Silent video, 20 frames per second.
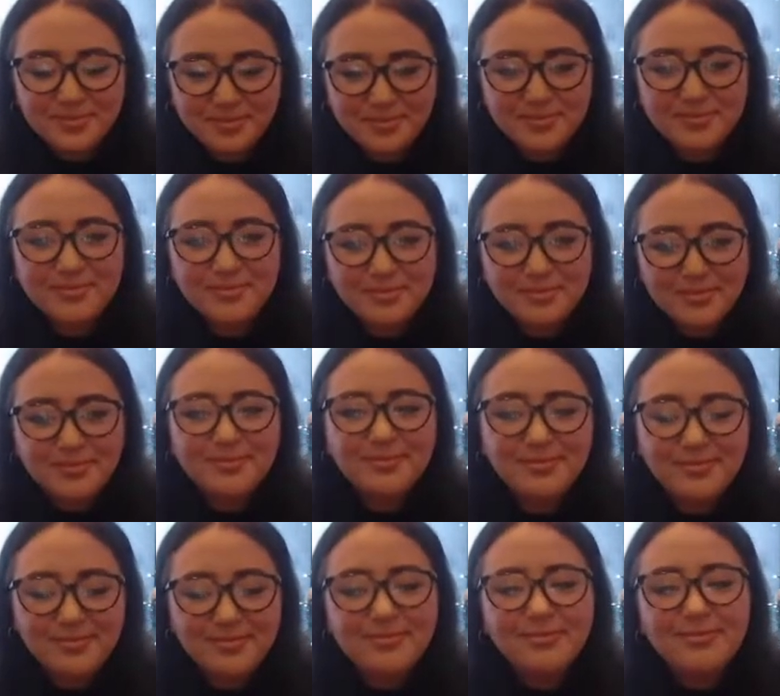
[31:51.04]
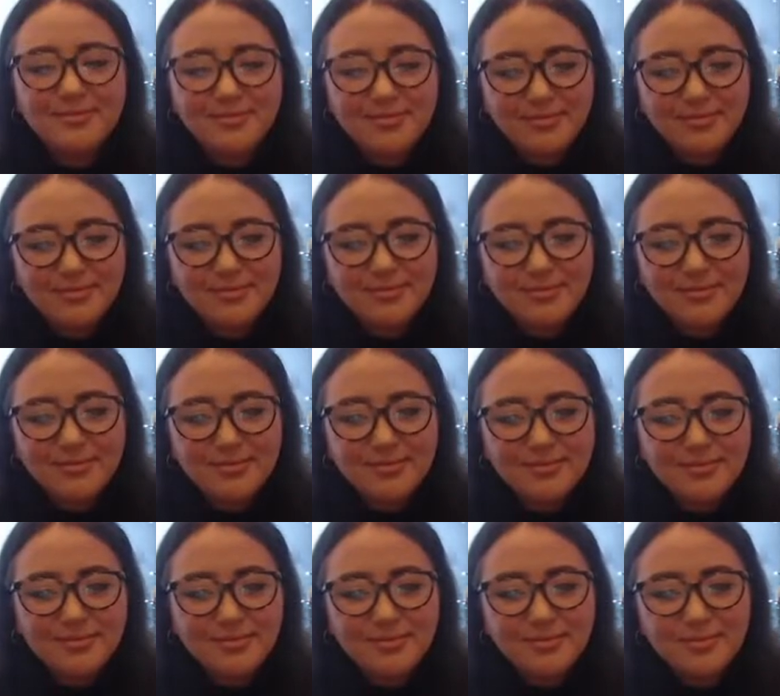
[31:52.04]

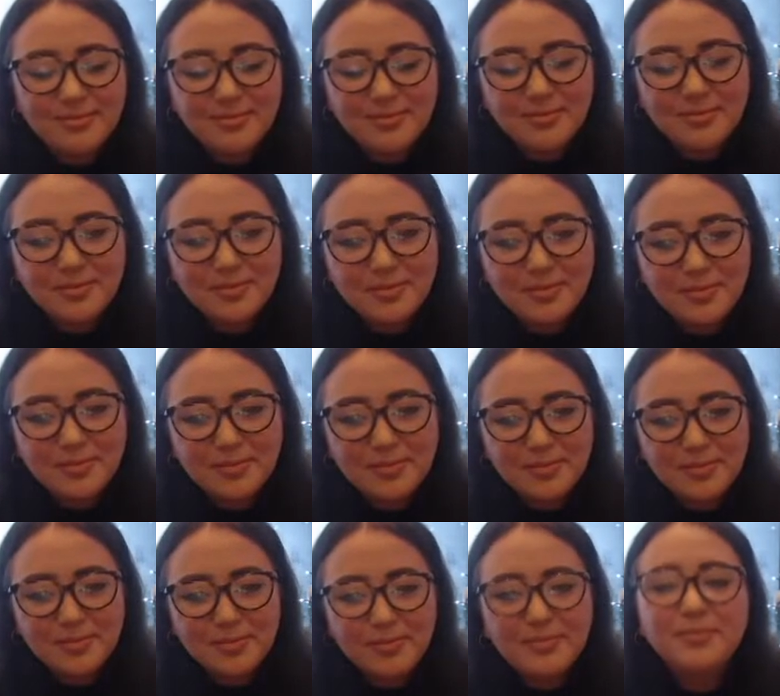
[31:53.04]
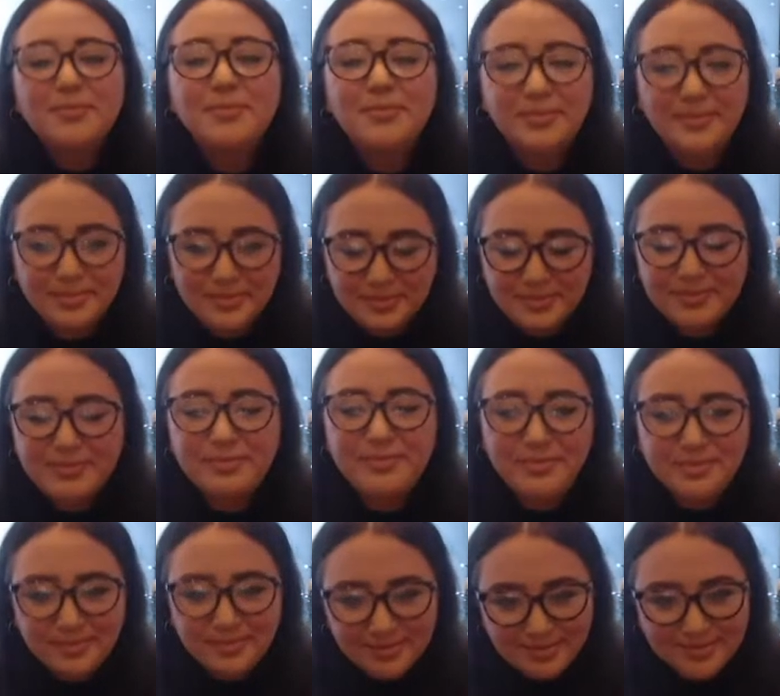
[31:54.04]

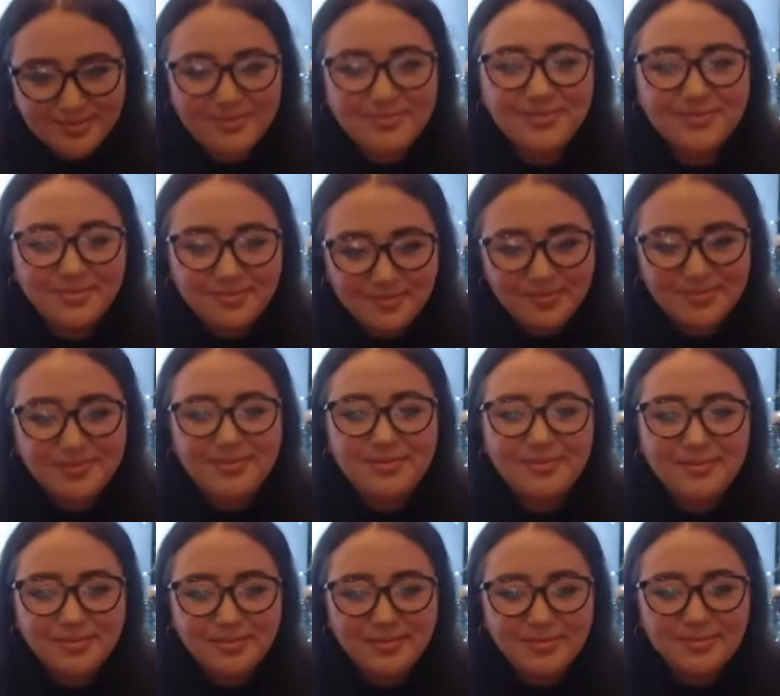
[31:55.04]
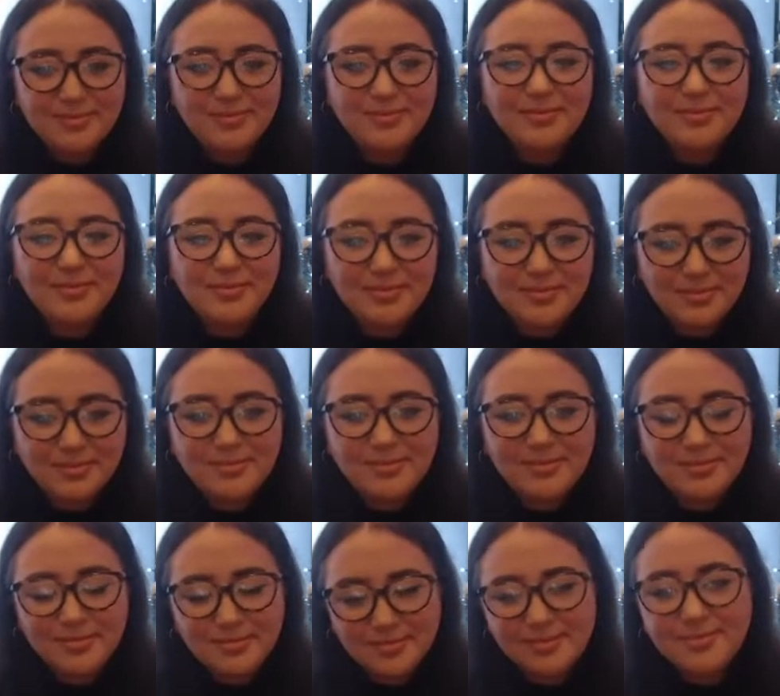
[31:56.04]

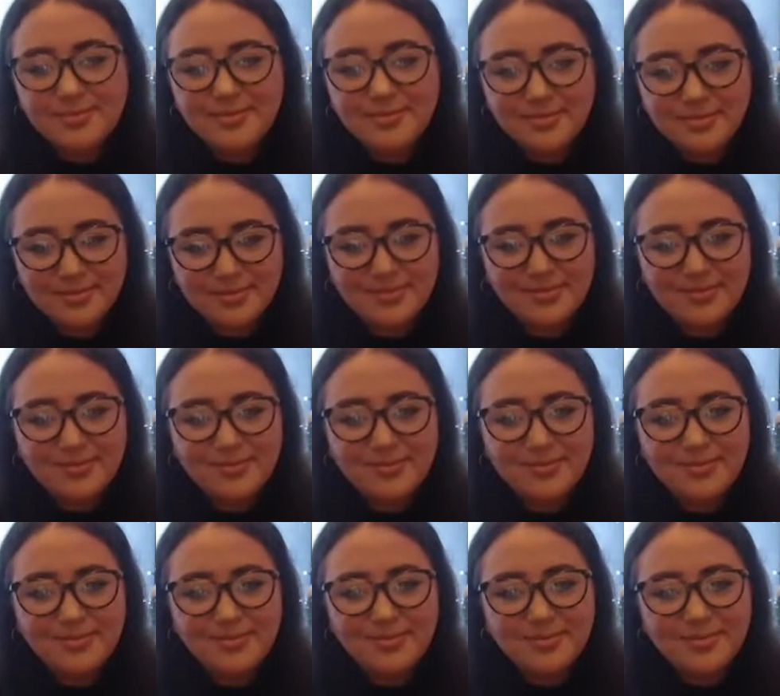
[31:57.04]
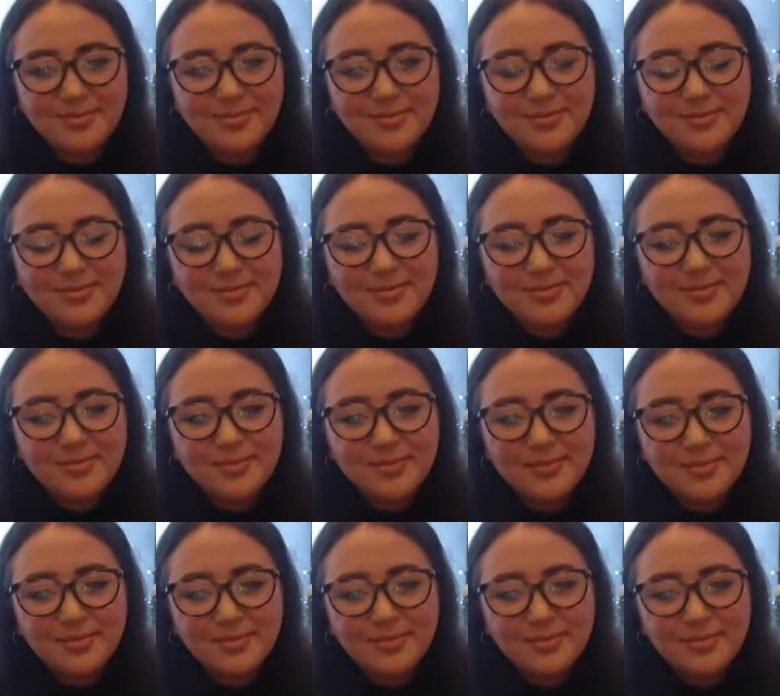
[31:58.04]
(silent)